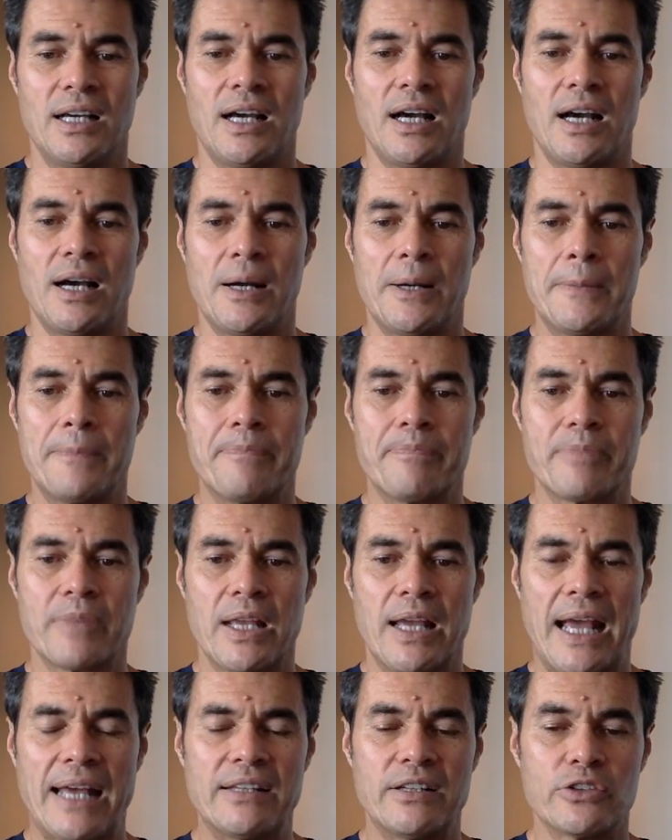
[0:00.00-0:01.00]
And
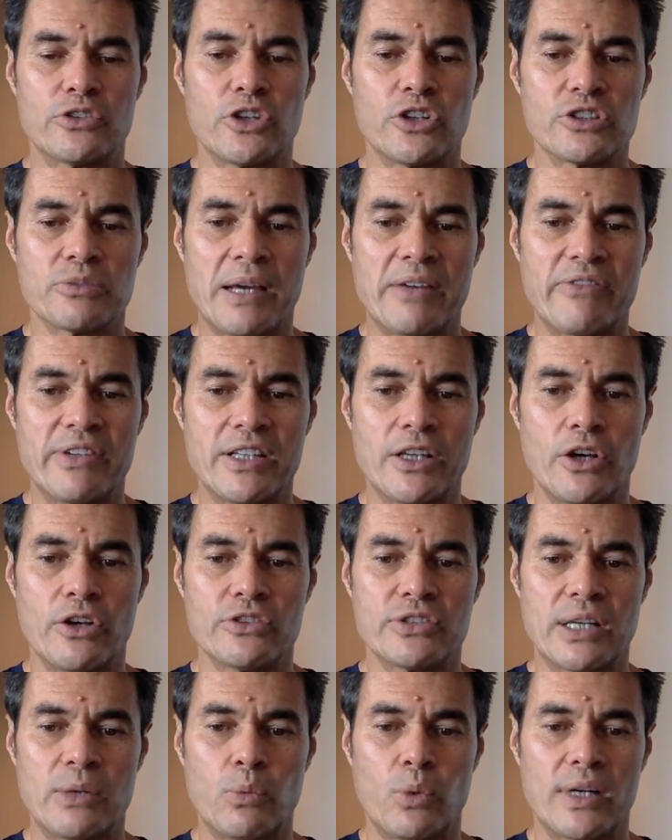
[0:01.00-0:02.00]
then in terms of my
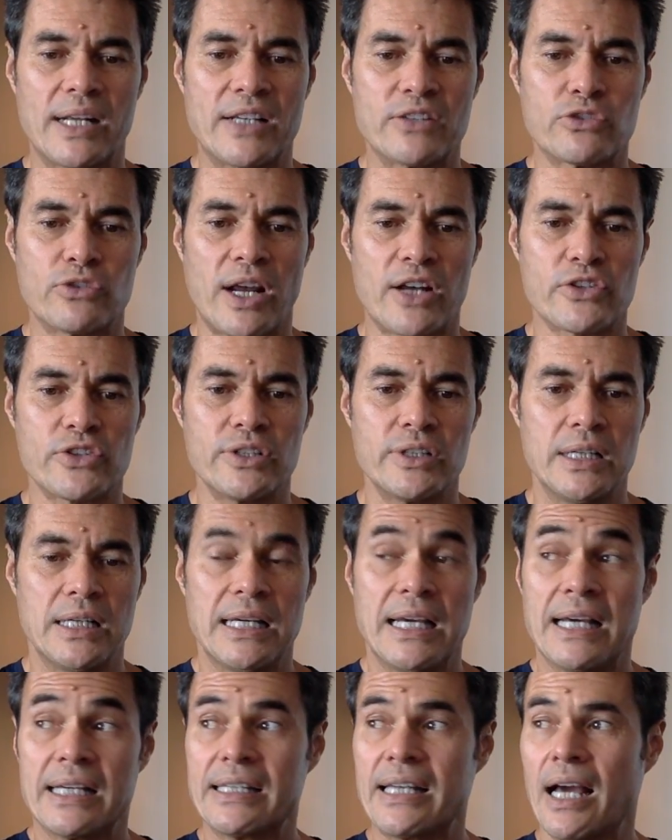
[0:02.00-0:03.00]
videos and what has traction,
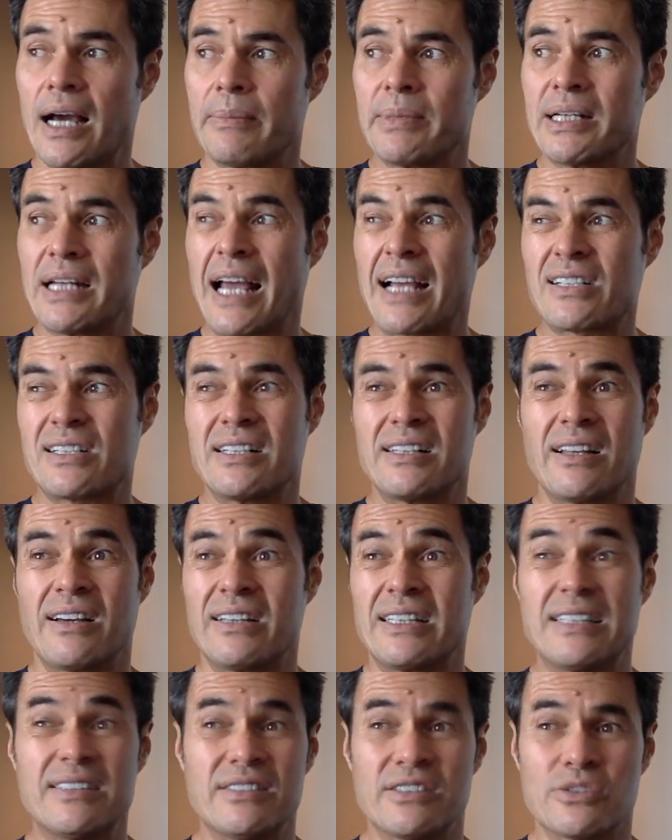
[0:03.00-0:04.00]
yeah, I mean, actually
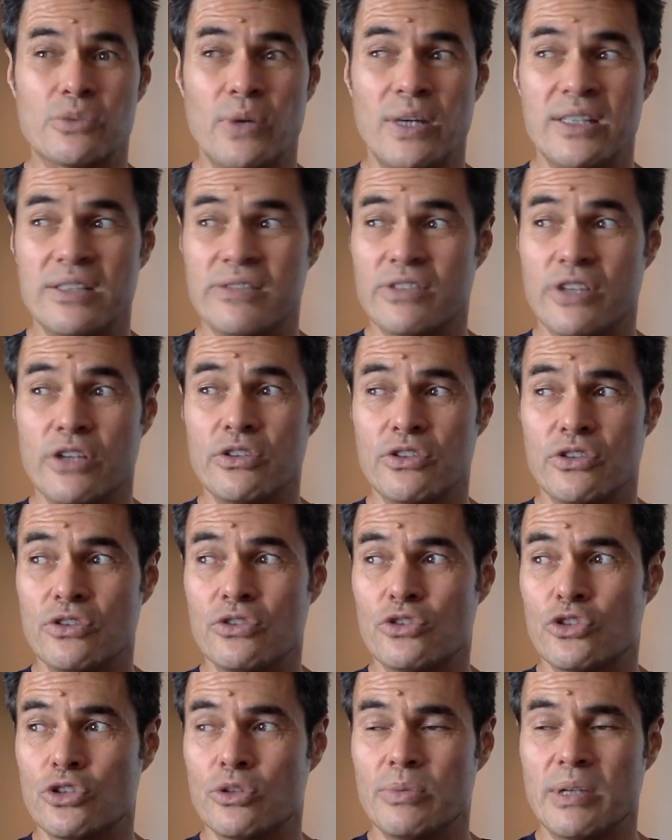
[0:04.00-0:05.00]
the easiest way is if you go to
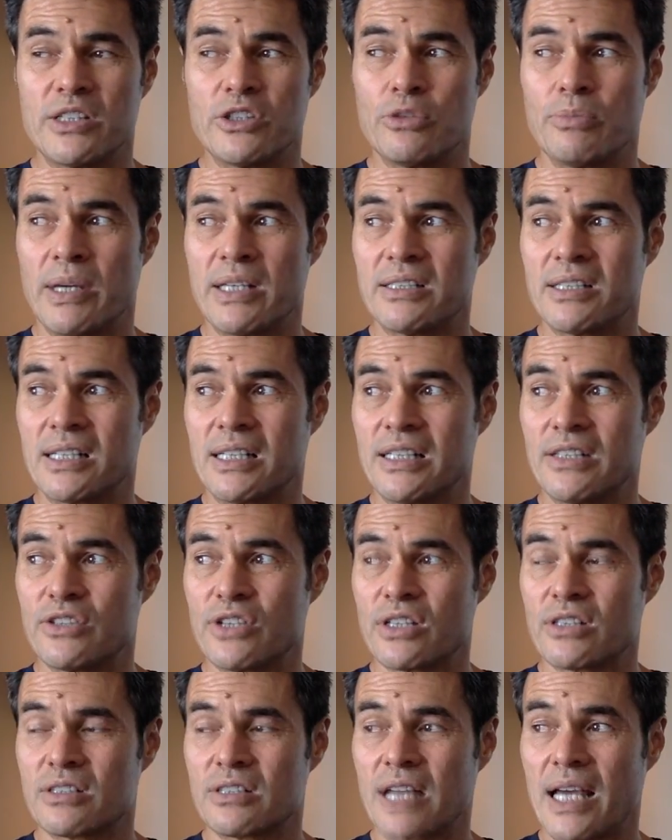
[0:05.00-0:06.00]
YouTube and you basically
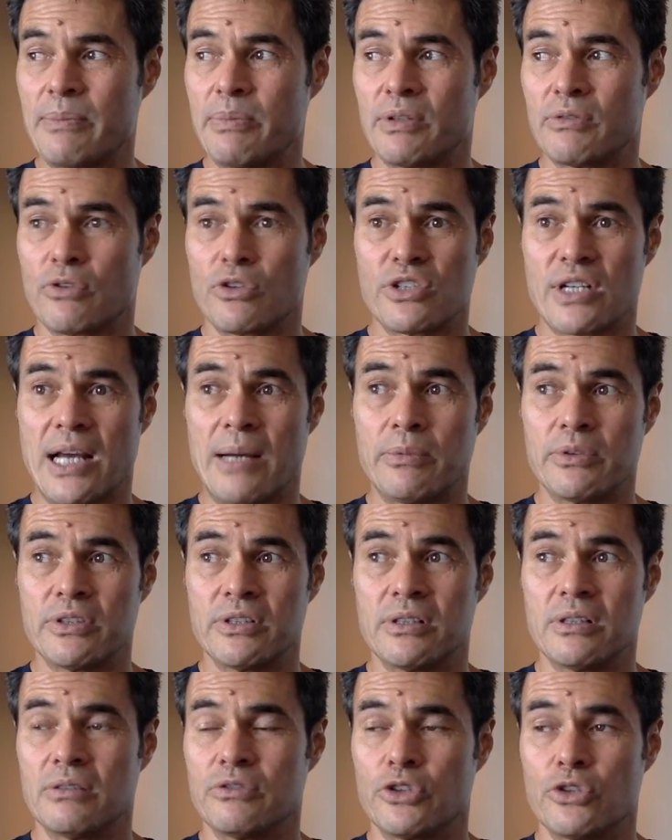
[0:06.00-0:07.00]
just type in Roger
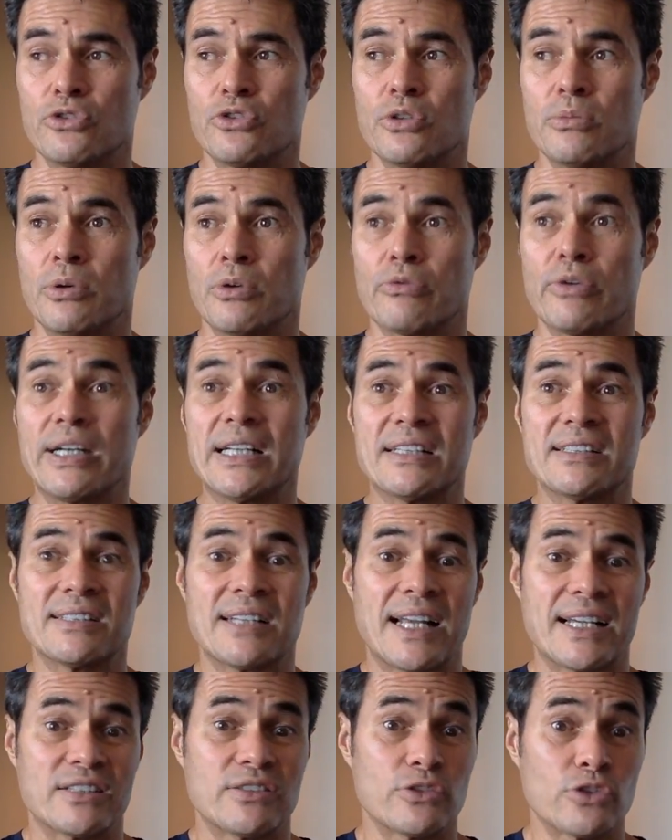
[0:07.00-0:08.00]
Hamilton. YouTube already
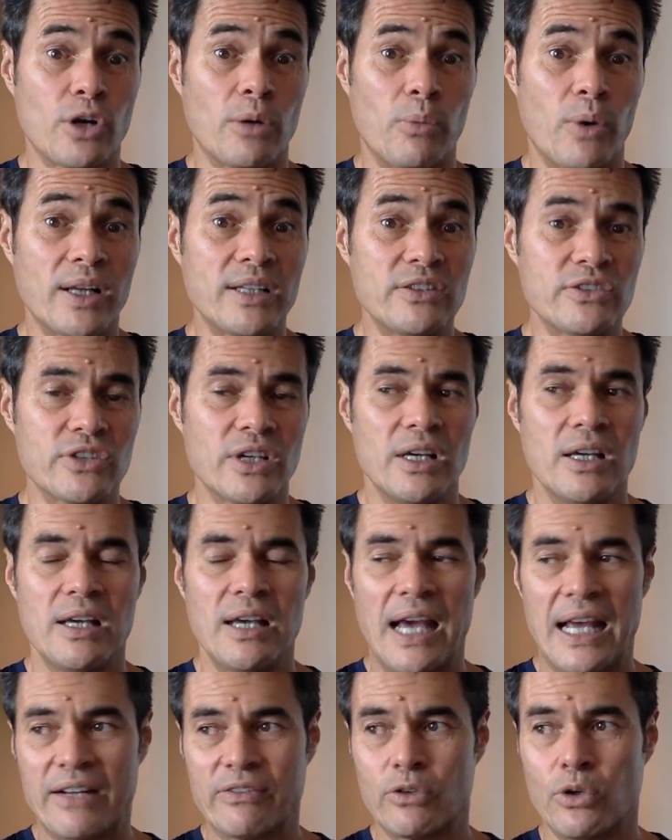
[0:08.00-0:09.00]
selects the top ones.
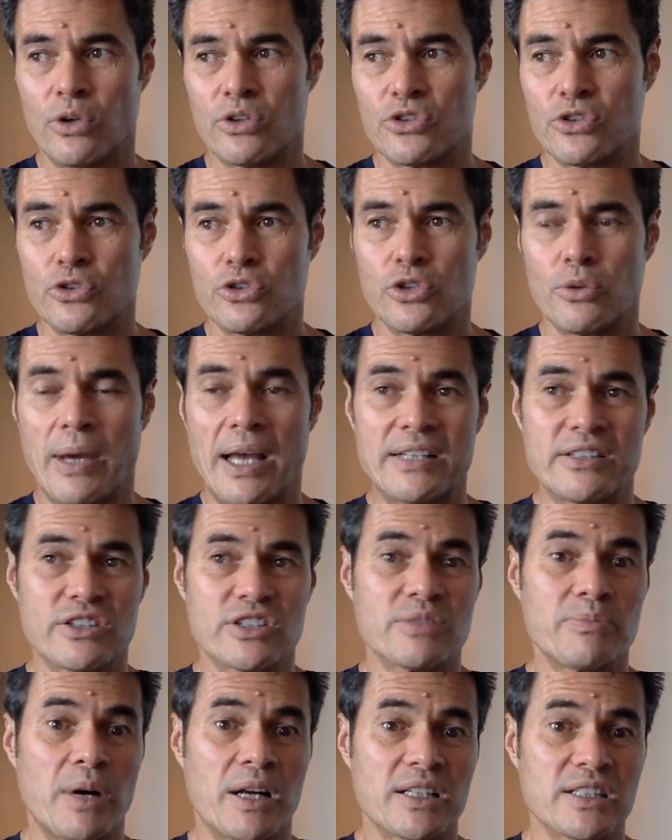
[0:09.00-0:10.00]
And of course, YouTube has
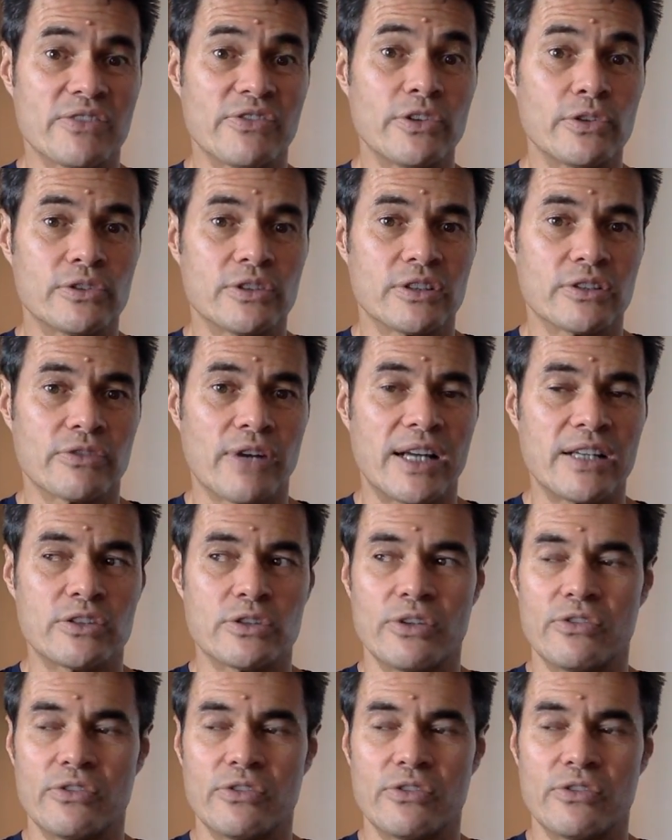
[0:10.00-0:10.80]
the smartest filters, right?